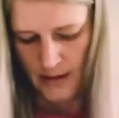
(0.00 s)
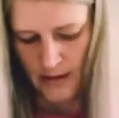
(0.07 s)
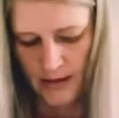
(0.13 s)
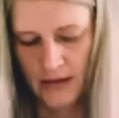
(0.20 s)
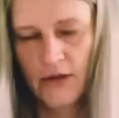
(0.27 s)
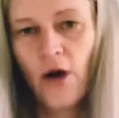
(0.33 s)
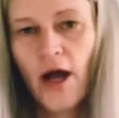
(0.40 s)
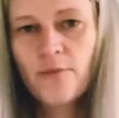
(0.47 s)

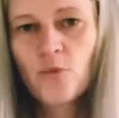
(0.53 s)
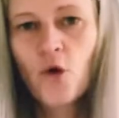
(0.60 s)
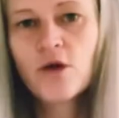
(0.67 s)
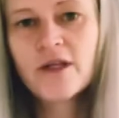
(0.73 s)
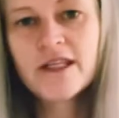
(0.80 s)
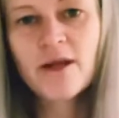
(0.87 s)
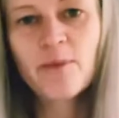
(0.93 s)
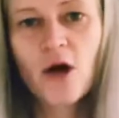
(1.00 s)
So I'm
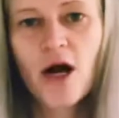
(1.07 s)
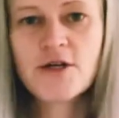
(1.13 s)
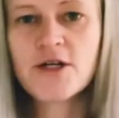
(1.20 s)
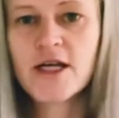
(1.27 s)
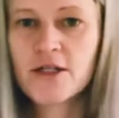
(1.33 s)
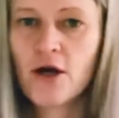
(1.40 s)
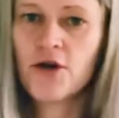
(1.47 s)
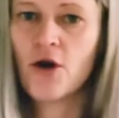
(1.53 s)
rolling the
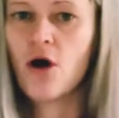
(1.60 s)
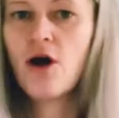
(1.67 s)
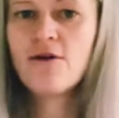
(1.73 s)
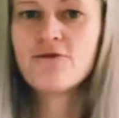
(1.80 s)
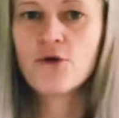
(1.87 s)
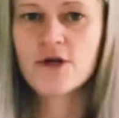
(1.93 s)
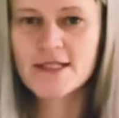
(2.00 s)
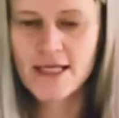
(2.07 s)
project on all
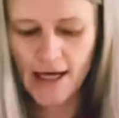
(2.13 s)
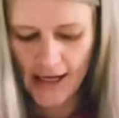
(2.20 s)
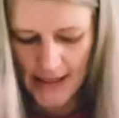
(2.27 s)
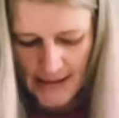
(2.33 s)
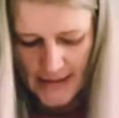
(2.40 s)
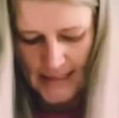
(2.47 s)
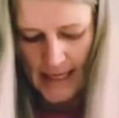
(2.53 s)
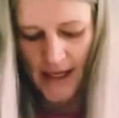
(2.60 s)
4
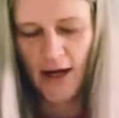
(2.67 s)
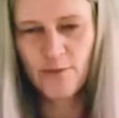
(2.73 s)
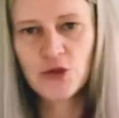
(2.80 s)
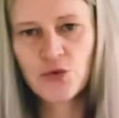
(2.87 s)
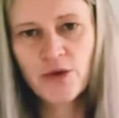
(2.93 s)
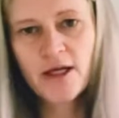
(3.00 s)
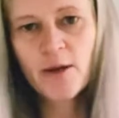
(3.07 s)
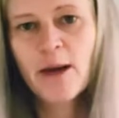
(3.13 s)
sides, and I'm
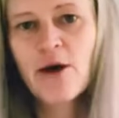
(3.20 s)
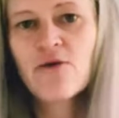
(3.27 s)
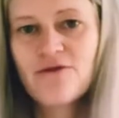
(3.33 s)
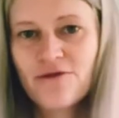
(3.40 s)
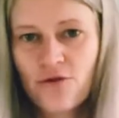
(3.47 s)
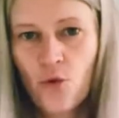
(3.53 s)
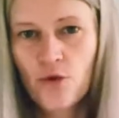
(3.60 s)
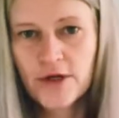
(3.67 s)
doing about
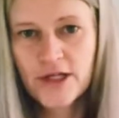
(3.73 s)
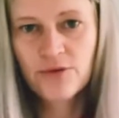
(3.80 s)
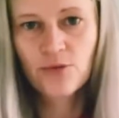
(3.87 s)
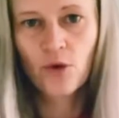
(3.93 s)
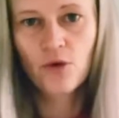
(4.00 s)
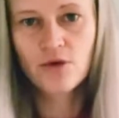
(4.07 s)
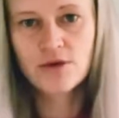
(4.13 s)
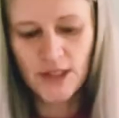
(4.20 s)
40
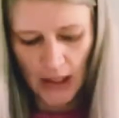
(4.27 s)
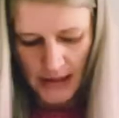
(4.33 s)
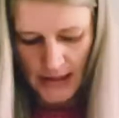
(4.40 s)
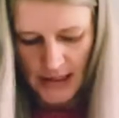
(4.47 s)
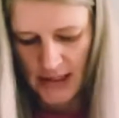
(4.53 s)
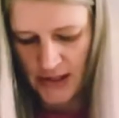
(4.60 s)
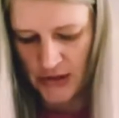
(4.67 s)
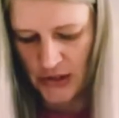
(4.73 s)
rolls on
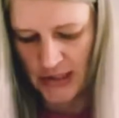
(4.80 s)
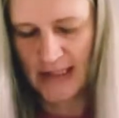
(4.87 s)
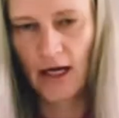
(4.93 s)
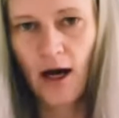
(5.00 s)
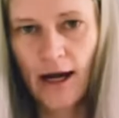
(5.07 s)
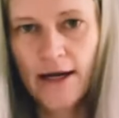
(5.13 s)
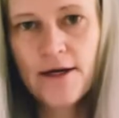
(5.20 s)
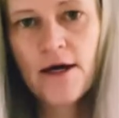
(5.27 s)
each
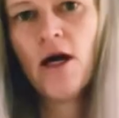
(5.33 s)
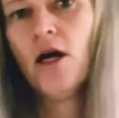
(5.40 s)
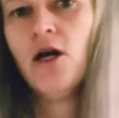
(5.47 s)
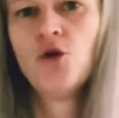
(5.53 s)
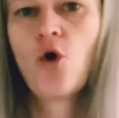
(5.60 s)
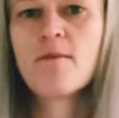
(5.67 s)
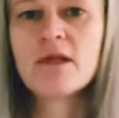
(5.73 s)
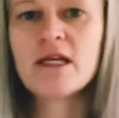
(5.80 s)
side.
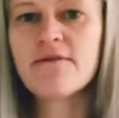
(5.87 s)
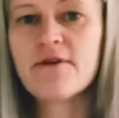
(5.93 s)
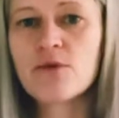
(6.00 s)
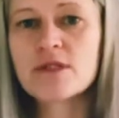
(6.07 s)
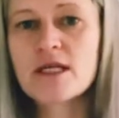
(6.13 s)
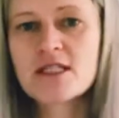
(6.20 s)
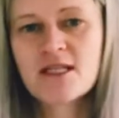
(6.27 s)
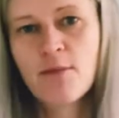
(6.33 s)
Normally, if it was
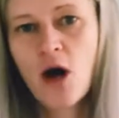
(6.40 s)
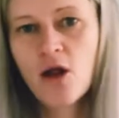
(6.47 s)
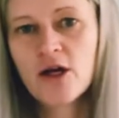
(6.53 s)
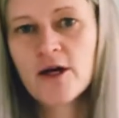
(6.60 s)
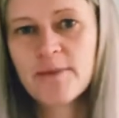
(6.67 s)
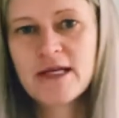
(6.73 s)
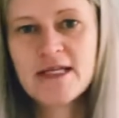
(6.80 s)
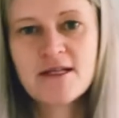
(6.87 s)
a smaller
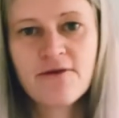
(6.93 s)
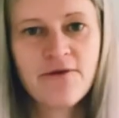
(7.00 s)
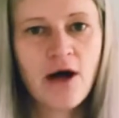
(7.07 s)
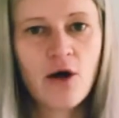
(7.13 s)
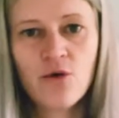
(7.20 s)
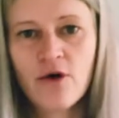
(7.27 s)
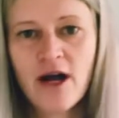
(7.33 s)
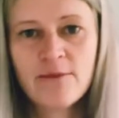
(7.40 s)
piece of
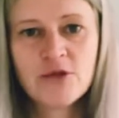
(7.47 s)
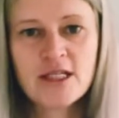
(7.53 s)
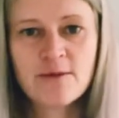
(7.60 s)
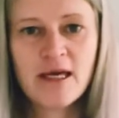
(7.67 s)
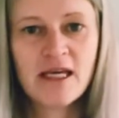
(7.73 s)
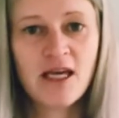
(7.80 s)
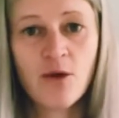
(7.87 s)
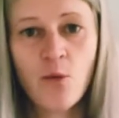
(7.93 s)
felt where I'm just
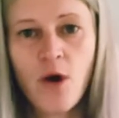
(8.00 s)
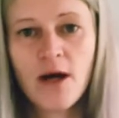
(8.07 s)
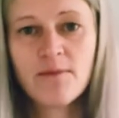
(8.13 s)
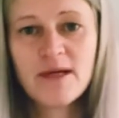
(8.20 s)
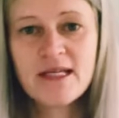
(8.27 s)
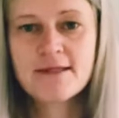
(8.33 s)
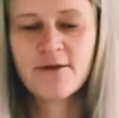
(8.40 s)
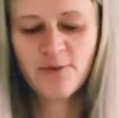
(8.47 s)
making one
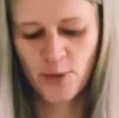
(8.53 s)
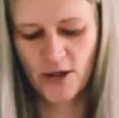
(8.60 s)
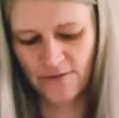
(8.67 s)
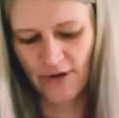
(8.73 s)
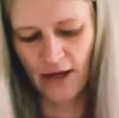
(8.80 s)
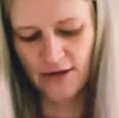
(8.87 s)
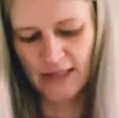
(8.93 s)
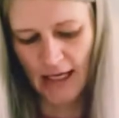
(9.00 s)
piece of
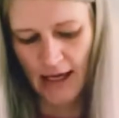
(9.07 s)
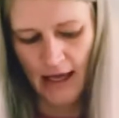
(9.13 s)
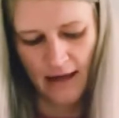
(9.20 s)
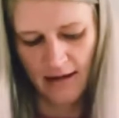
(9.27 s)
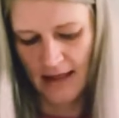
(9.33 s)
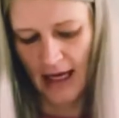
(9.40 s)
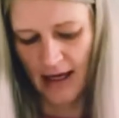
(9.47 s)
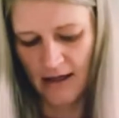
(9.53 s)
pre-felt,
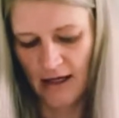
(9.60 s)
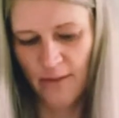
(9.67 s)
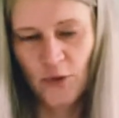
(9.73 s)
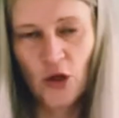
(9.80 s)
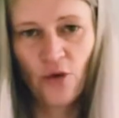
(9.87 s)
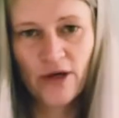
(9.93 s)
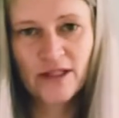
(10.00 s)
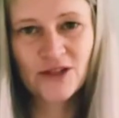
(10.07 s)
then I'm
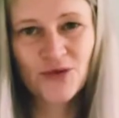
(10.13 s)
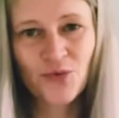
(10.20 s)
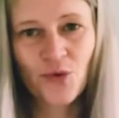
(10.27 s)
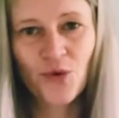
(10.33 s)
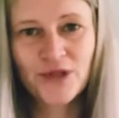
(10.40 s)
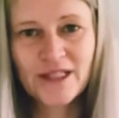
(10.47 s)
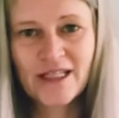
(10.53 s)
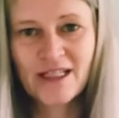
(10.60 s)
going to
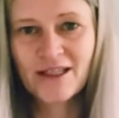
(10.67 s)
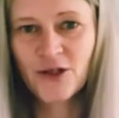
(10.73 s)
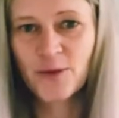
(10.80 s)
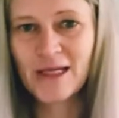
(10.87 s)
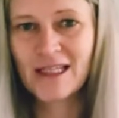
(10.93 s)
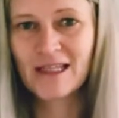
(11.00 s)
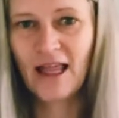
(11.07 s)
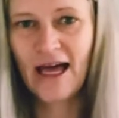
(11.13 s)
roll it a little
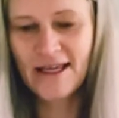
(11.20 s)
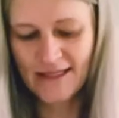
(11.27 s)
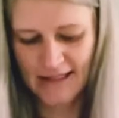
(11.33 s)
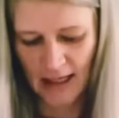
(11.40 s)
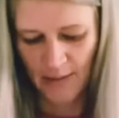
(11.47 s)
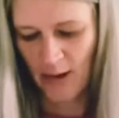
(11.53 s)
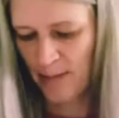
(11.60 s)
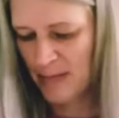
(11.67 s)
bit less,
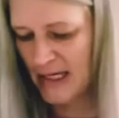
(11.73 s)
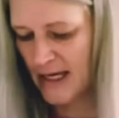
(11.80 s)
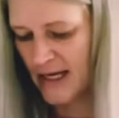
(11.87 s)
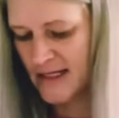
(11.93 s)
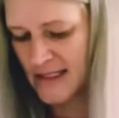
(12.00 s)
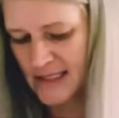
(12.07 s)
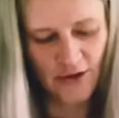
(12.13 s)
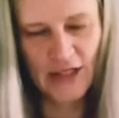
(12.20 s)
but
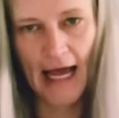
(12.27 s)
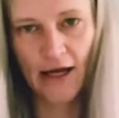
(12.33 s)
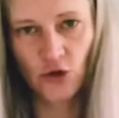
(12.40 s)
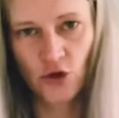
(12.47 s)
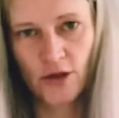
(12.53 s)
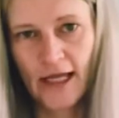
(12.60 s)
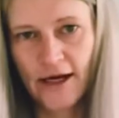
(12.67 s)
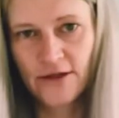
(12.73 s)
because there's extra
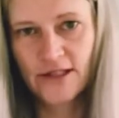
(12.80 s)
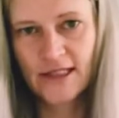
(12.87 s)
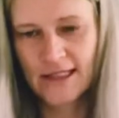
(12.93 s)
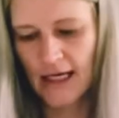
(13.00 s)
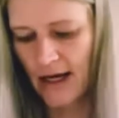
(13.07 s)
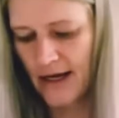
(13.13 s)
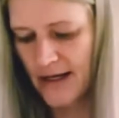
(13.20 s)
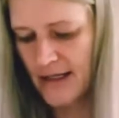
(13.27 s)
layers
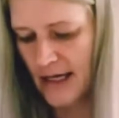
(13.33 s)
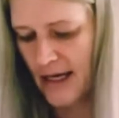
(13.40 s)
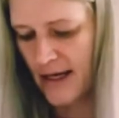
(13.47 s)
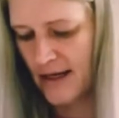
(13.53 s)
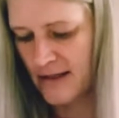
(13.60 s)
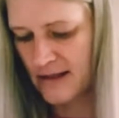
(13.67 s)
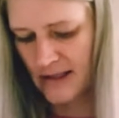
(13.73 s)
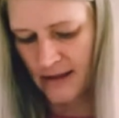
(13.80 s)
inside
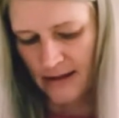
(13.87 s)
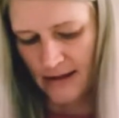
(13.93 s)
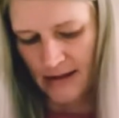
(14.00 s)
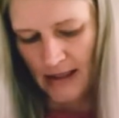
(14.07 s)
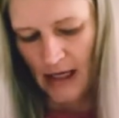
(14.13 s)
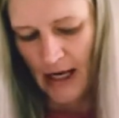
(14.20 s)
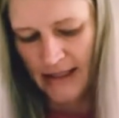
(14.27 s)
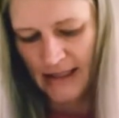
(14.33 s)
and
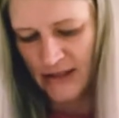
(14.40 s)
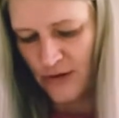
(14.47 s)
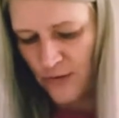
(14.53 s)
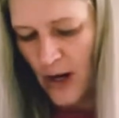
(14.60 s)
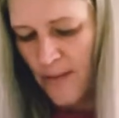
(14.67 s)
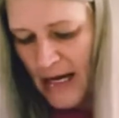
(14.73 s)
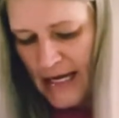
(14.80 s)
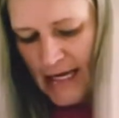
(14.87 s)
I need to
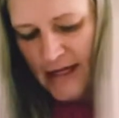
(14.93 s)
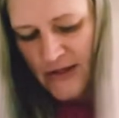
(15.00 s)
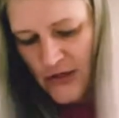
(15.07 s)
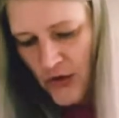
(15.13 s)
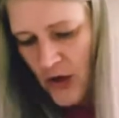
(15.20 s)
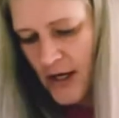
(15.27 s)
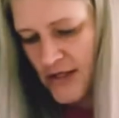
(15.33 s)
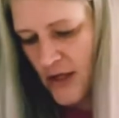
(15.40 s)
rub my hands
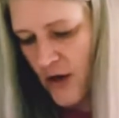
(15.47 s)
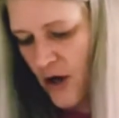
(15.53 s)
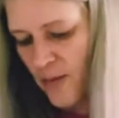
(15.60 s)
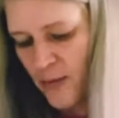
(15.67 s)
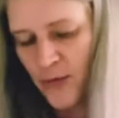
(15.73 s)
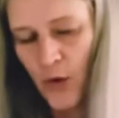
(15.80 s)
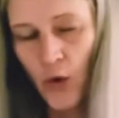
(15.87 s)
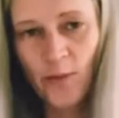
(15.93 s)
across the
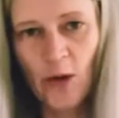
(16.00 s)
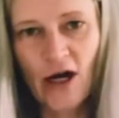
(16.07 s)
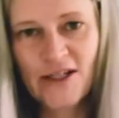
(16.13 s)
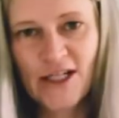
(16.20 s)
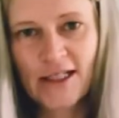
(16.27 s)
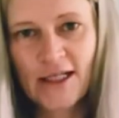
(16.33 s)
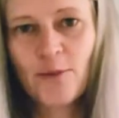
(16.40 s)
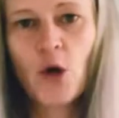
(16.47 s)
whole
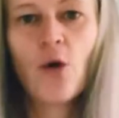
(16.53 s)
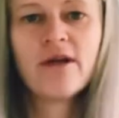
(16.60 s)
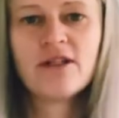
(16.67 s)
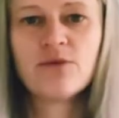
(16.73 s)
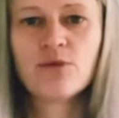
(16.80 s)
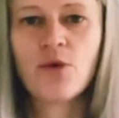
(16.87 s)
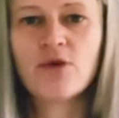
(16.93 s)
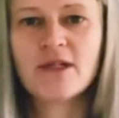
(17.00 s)
project, I'm going to
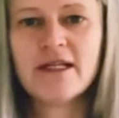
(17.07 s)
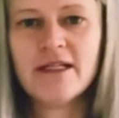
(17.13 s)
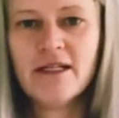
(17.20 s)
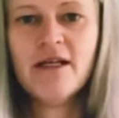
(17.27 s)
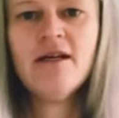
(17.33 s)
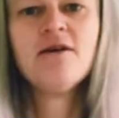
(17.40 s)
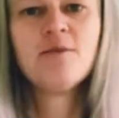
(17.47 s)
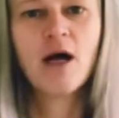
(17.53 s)
roll it
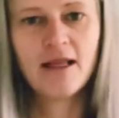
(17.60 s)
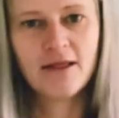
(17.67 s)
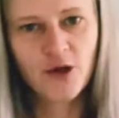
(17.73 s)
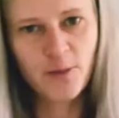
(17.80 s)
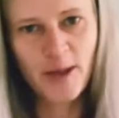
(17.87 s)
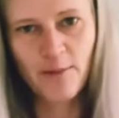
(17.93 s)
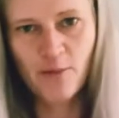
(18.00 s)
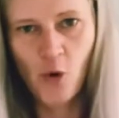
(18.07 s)
a little
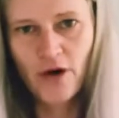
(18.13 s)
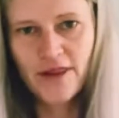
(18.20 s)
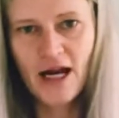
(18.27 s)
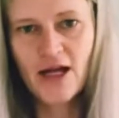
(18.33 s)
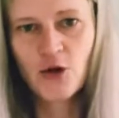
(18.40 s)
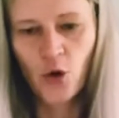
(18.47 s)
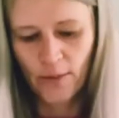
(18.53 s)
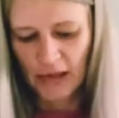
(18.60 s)
bit more than I
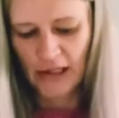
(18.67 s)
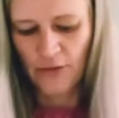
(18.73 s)
normally